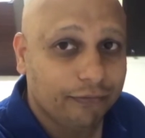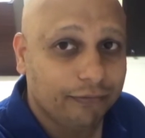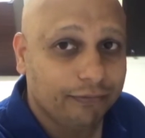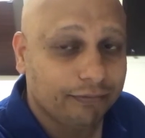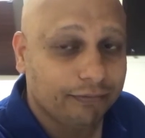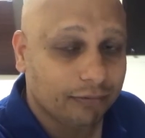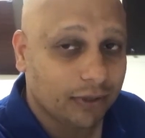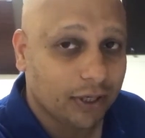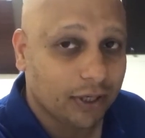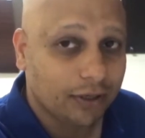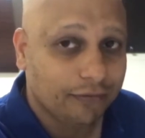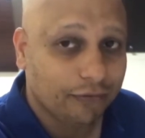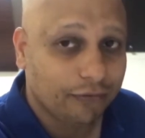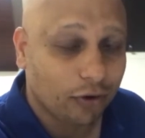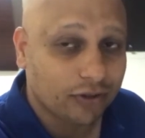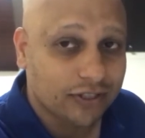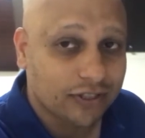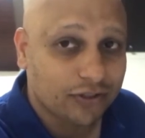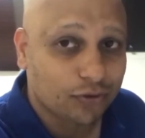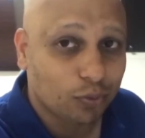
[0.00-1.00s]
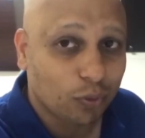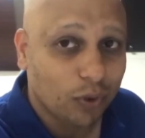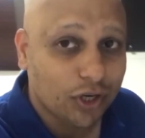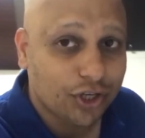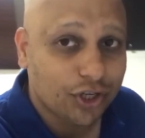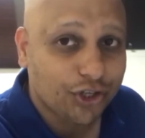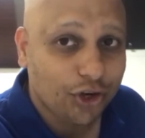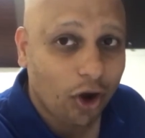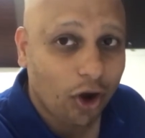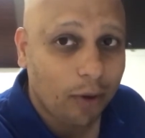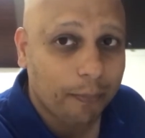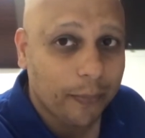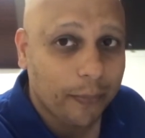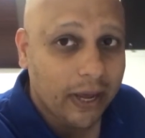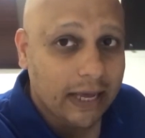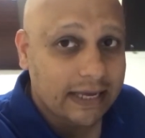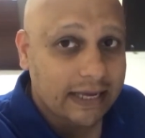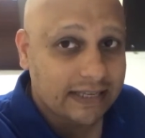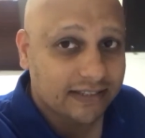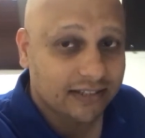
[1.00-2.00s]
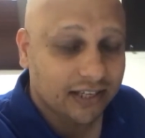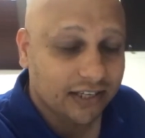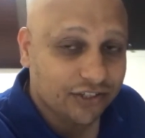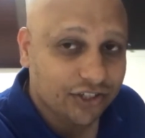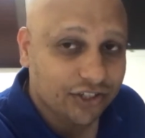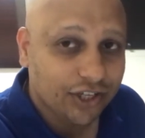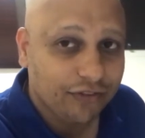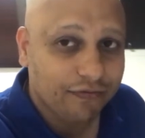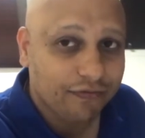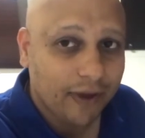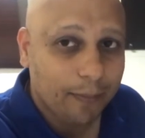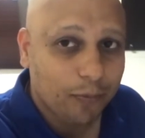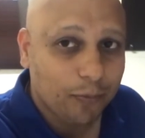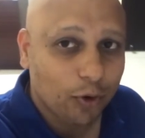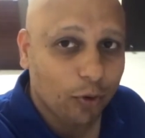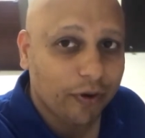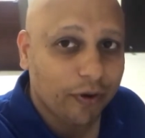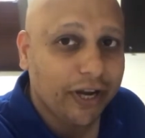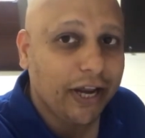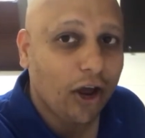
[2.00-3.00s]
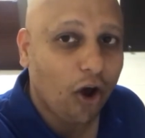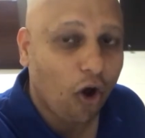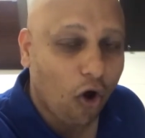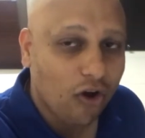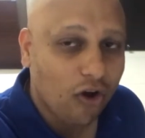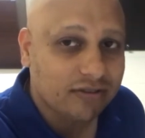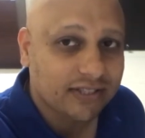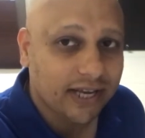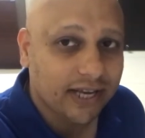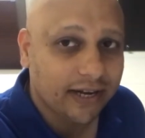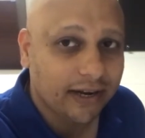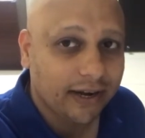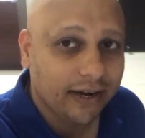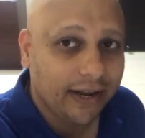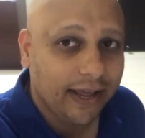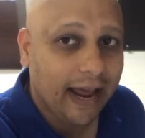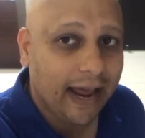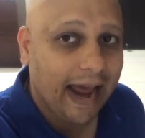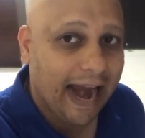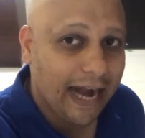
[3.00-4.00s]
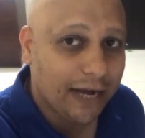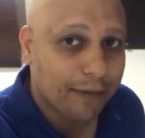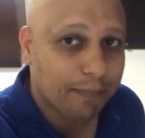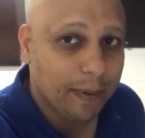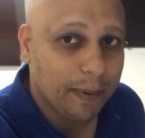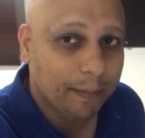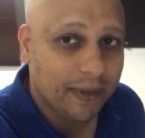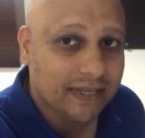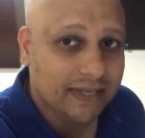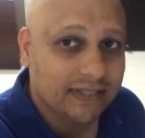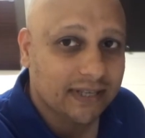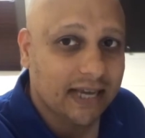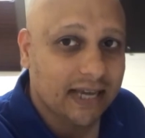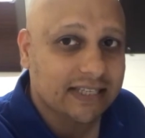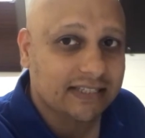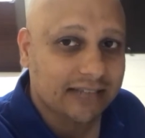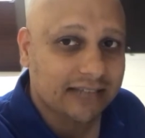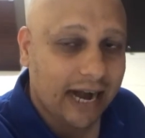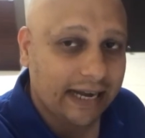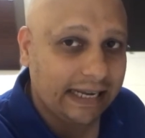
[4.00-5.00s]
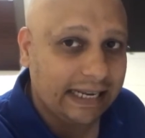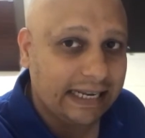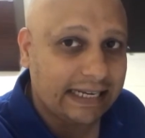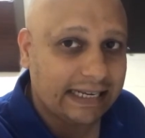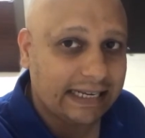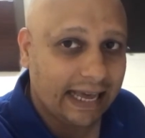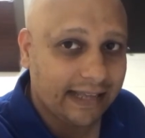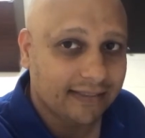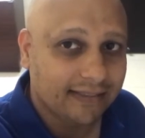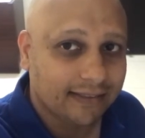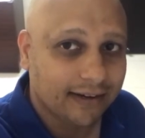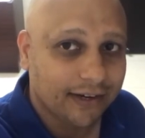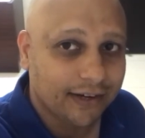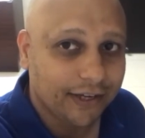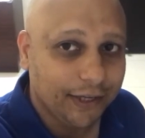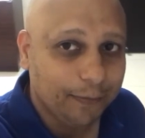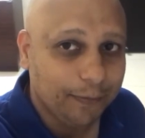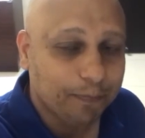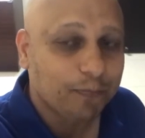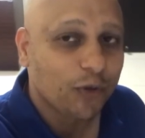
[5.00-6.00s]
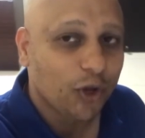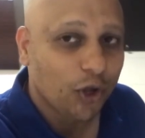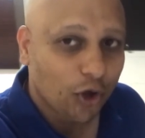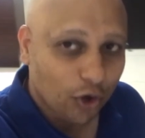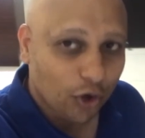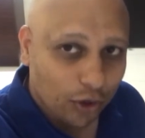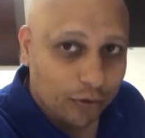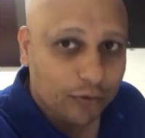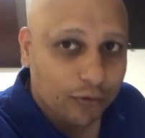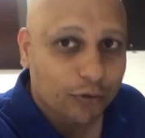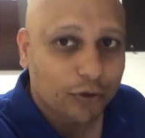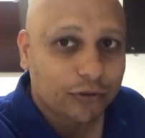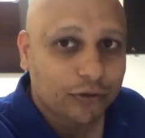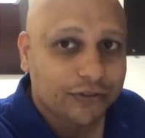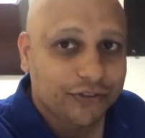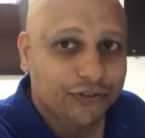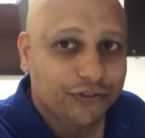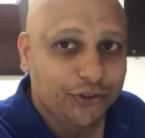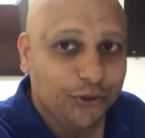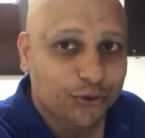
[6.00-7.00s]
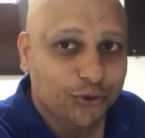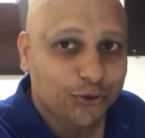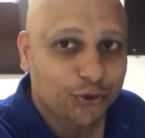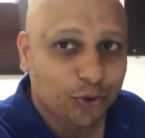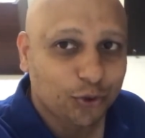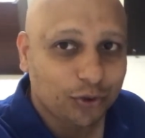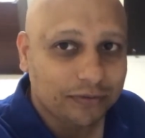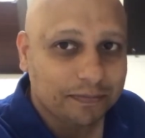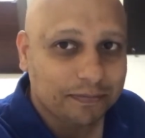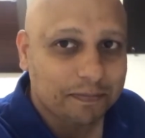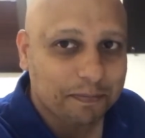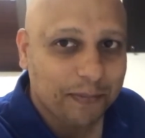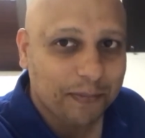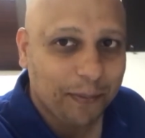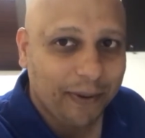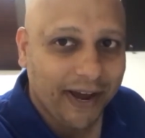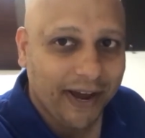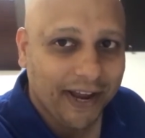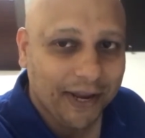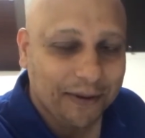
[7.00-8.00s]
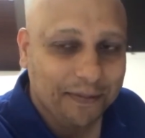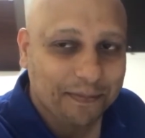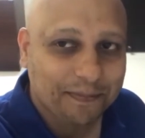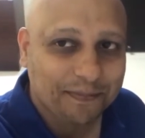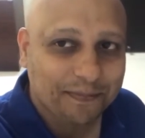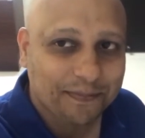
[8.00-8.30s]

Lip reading: for this workshop 16th February on Saturday at Mimansa starting 9:30. See you soon. Bye bye.